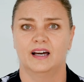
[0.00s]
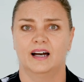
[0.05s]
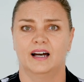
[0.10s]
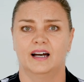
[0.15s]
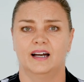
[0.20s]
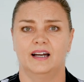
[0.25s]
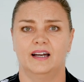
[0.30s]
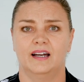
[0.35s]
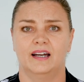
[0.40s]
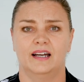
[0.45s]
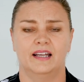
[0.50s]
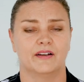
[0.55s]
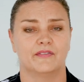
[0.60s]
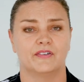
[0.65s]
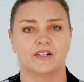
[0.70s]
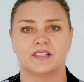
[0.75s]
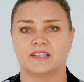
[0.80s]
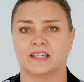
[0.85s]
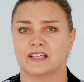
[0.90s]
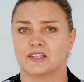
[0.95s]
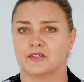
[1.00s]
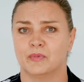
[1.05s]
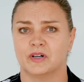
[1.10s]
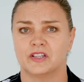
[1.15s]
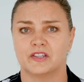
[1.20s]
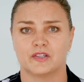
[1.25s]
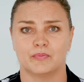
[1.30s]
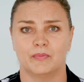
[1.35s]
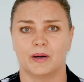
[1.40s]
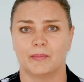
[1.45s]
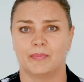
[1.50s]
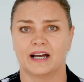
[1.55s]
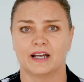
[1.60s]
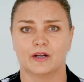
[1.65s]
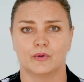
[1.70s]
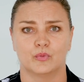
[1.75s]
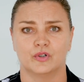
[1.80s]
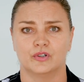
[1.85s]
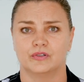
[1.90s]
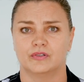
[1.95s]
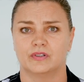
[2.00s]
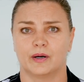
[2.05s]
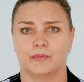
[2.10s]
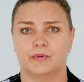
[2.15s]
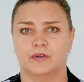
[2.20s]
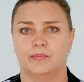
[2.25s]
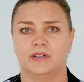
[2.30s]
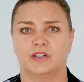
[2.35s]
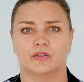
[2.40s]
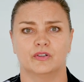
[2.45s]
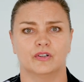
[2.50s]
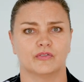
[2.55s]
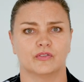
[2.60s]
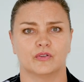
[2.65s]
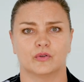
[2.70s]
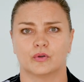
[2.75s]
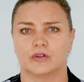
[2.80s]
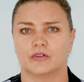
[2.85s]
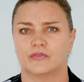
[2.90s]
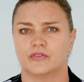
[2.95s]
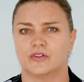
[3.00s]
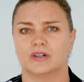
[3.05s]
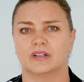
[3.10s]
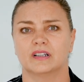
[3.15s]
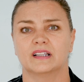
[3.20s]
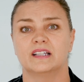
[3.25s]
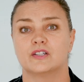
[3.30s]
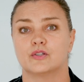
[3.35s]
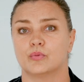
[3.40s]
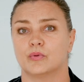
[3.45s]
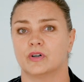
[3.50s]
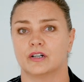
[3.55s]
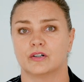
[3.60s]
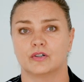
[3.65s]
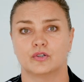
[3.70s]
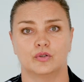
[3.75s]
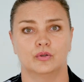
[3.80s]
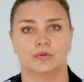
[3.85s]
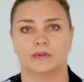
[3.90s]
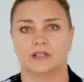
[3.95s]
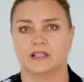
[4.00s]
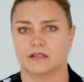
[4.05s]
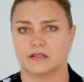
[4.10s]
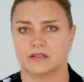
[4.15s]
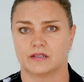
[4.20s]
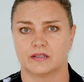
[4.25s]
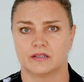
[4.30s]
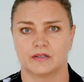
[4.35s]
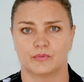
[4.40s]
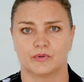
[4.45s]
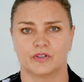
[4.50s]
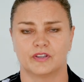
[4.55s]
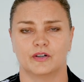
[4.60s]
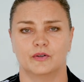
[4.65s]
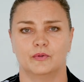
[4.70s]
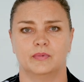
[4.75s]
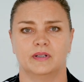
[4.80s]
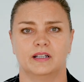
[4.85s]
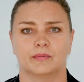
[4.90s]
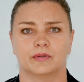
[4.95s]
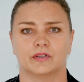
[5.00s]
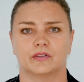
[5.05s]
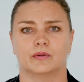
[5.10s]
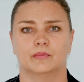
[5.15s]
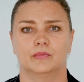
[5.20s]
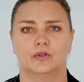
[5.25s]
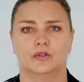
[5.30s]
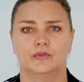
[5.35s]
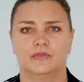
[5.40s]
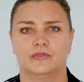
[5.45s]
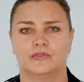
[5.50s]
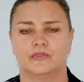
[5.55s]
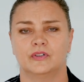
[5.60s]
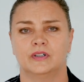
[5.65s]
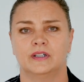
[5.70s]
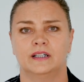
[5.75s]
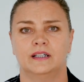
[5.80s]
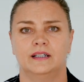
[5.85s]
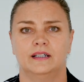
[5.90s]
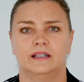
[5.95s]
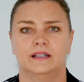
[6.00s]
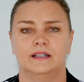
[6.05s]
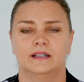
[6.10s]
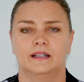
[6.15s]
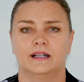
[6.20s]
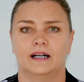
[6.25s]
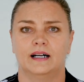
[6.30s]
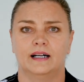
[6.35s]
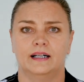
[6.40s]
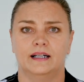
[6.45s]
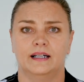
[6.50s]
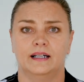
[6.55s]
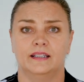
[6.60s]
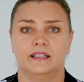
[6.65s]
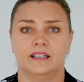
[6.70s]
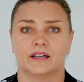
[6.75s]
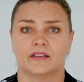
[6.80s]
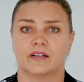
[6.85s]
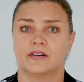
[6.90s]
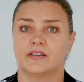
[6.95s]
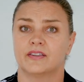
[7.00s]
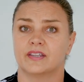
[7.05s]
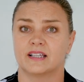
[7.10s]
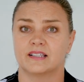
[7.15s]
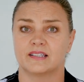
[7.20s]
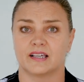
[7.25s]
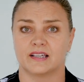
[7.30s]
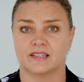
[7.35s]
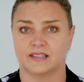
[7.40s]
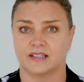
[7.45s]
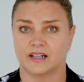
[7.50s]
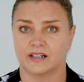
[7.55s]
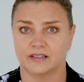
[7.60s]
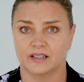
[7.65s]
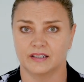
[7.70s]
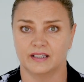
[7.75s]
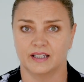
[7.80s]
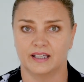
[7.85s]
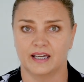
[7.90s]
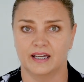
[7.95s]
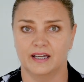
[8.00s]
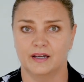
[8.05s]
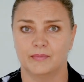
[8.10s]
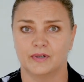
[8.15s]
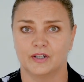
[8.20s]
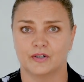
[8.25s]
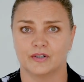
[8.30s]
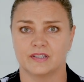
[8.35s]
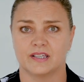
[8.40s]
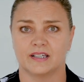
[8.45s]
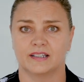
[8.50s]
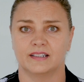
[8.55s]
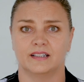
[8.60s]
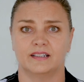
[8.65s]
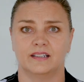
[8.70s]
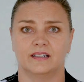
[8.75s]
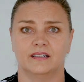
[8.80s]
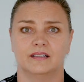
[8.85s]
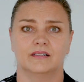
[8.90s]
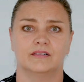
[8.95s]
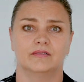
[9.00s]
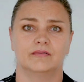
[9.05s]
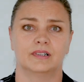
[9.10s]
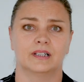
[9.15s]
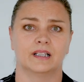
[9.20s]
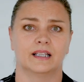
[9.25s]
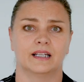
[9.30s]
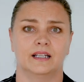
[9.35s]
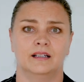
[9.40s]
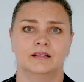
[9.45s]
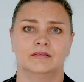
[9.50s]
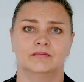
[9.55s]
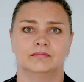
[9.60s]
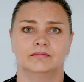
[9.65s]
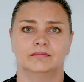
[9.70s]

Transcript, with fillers: Uh, and every six months, my back would, I would be on the floor for at least one or two weeks without being able to move. Uh, the other things I started to get because I didn't really